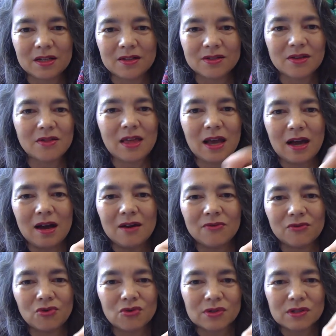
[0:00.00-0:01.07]
So there are,
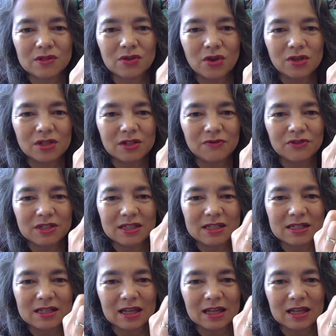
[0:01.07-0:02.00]
of course, certain differences,